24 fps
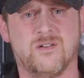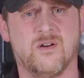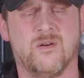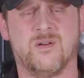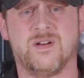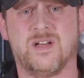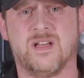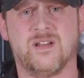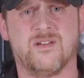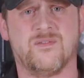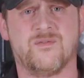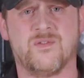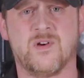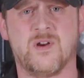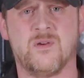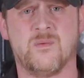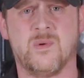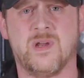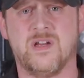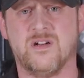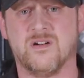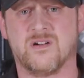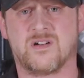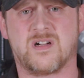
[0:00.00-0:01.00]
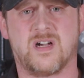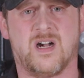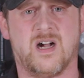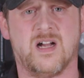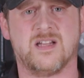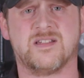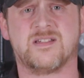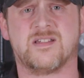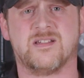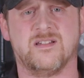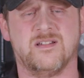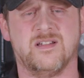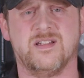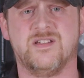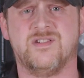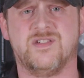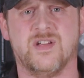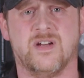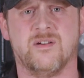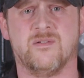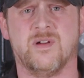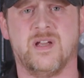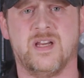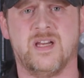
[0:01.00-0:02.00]
going down the freeway, you're constantly
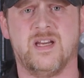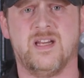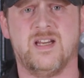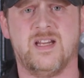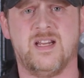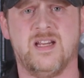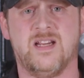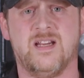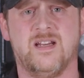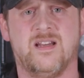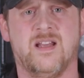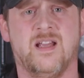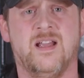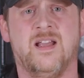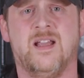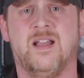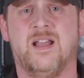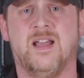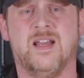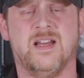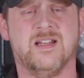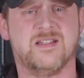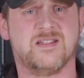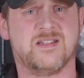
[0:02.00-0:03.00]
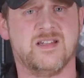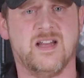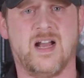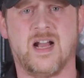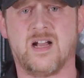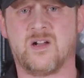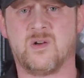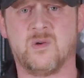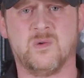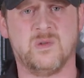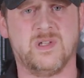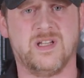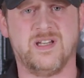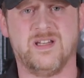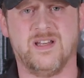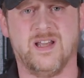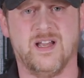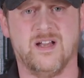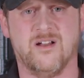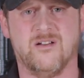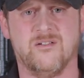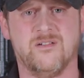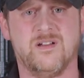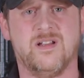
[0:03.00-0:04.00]
generating heat and it's not cooling
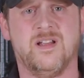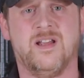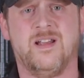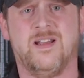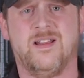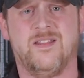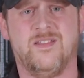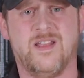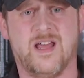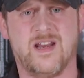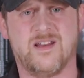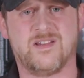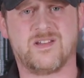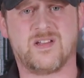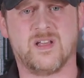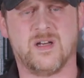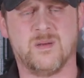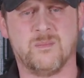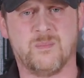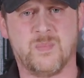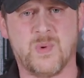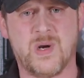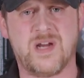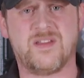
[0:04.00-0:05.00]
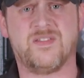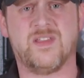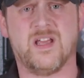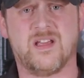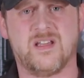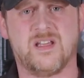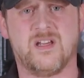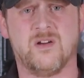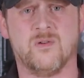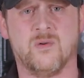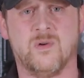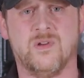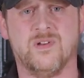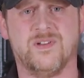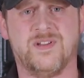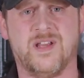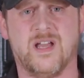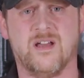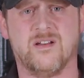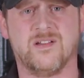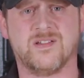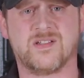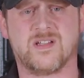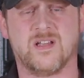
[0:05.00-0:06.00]
down. That is gonna break that gear oil
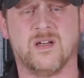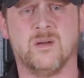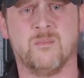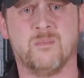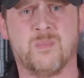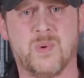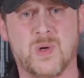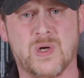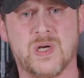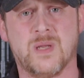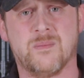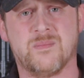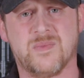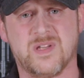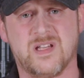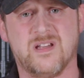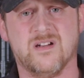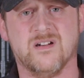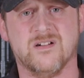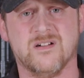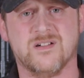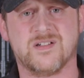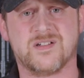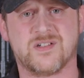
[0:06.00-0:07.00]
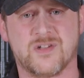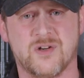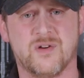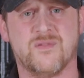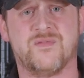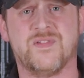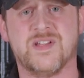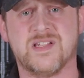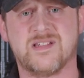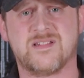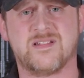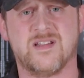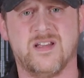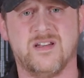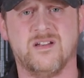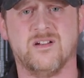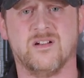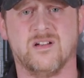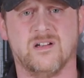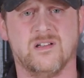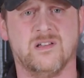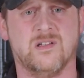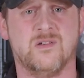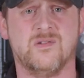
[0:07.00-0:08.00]
down. It's gonna burn up the gear surface and
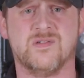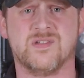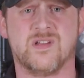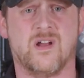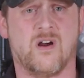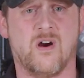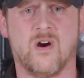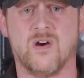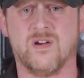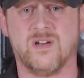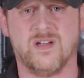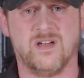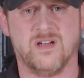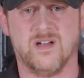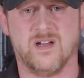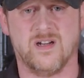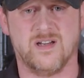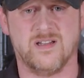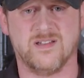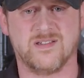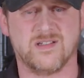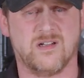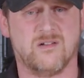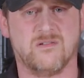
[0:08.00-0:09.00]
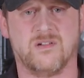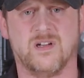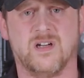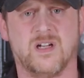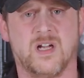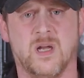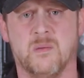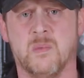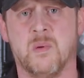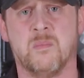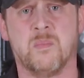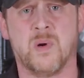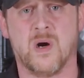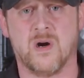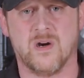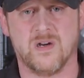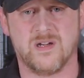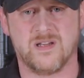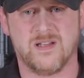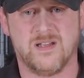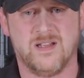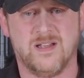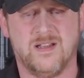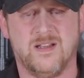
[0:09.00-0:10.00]
you're gonna lose the hardening on it. It's all gonna come apart.